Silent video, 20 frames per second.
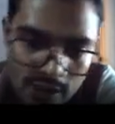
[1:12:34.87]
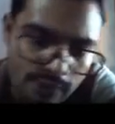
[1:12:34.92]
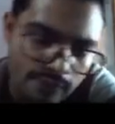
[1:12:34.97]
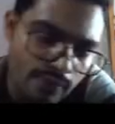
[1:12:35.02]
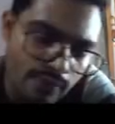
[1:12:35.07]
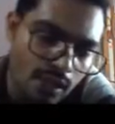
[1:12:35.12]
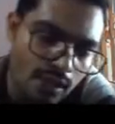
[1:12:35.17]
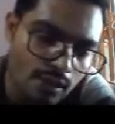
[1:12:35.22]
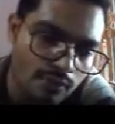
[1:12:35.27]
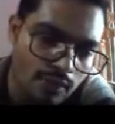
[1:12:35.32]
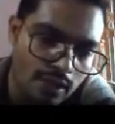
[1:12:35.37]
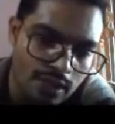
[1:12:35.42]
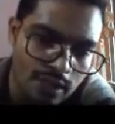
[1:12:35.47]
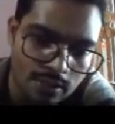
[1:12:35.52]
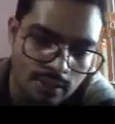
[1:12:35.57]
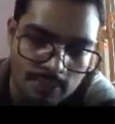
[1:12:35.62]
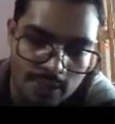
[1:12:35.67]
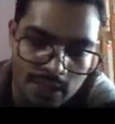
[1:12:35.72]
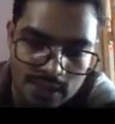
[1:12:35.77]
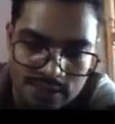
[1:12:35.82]
the
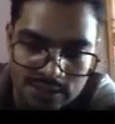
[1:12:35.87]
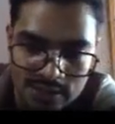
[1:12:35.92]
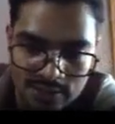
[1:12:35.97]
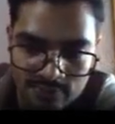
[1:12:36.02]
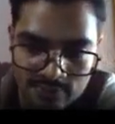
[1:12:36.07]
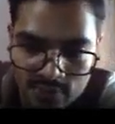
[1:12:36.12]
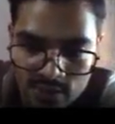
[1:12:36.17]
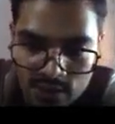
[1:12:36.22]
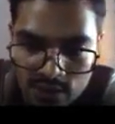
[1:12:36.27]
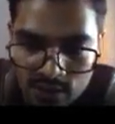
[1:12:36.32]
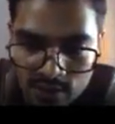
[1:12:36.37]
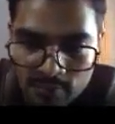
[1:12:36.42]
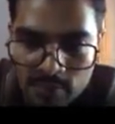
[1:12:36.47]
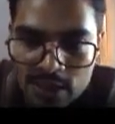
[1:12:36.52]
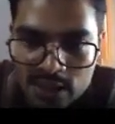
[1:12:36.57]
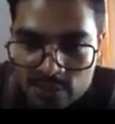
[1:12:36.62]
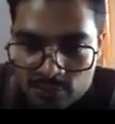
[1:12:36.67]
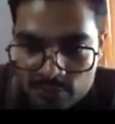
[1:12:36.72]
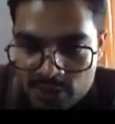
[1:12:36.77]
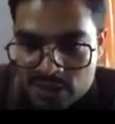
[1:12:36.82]
working PLC,
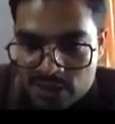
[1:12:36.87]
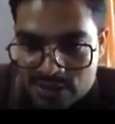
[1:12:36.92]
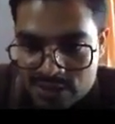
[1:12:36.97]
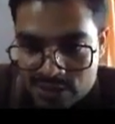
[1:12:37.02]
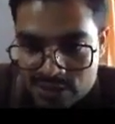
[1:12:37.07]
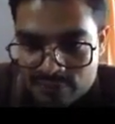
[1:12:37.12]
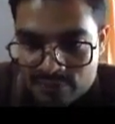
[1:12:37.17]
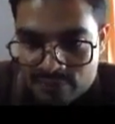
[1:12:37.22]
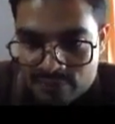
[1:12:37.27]
master PLC.